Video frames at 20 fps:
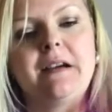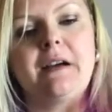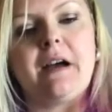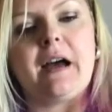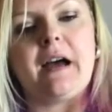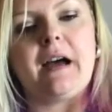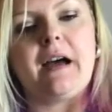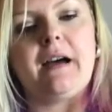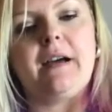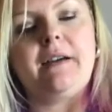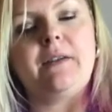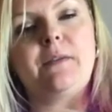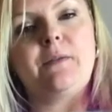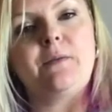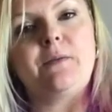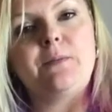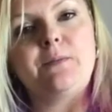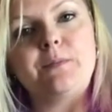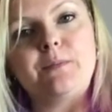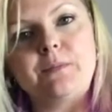
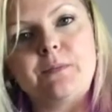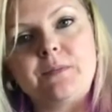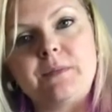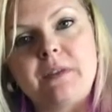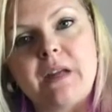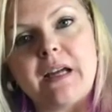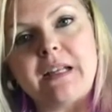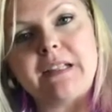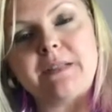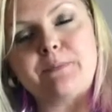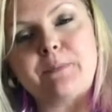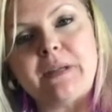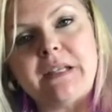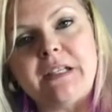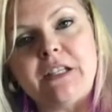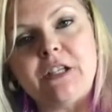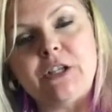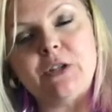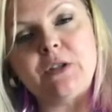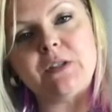has
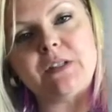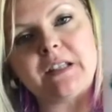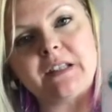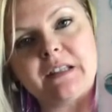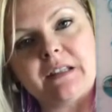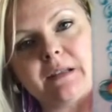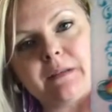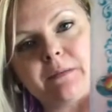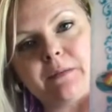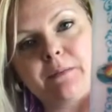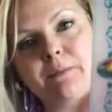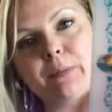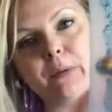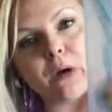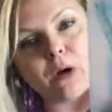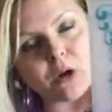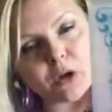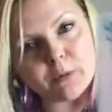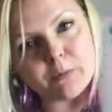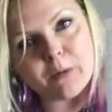been using the
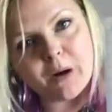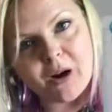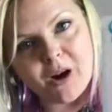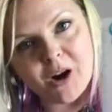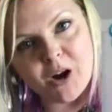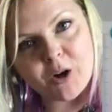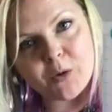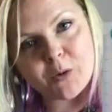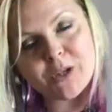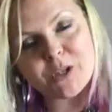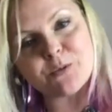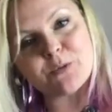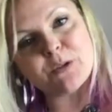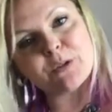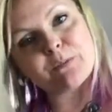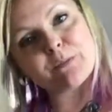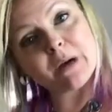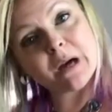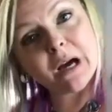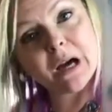bookmark, which was
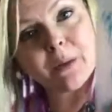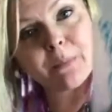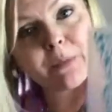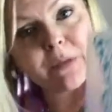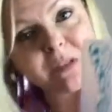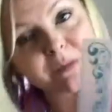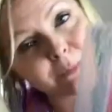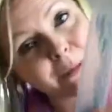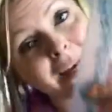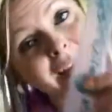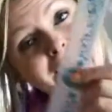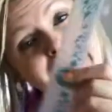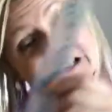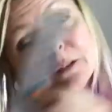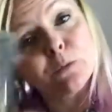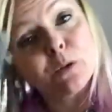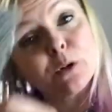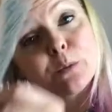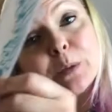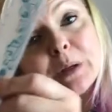purpose made
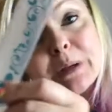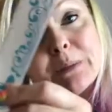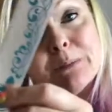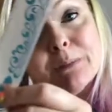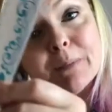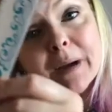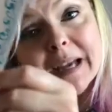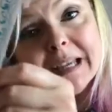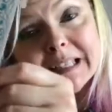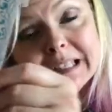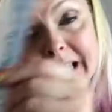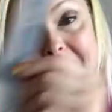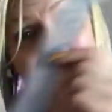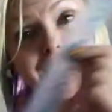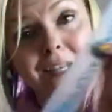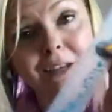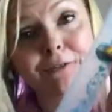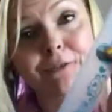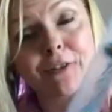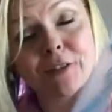and will be made
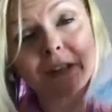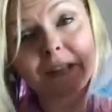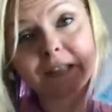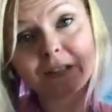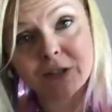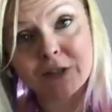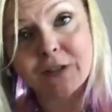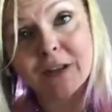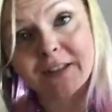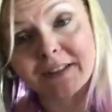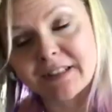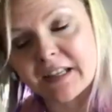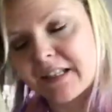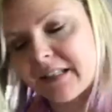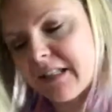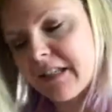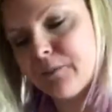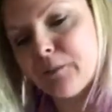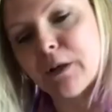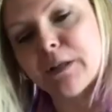again for the
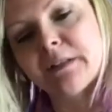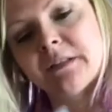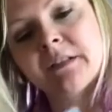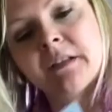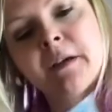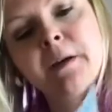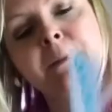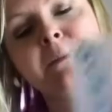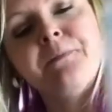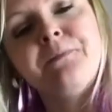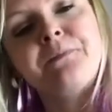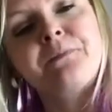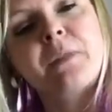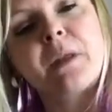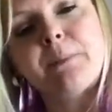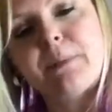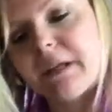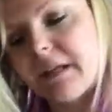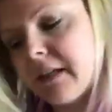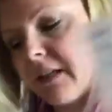2018 ones,
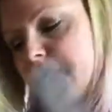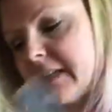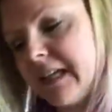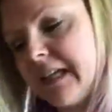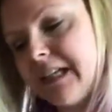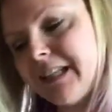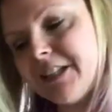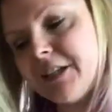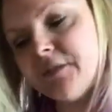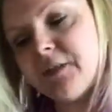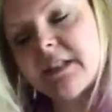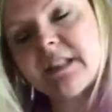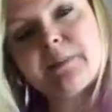because each of the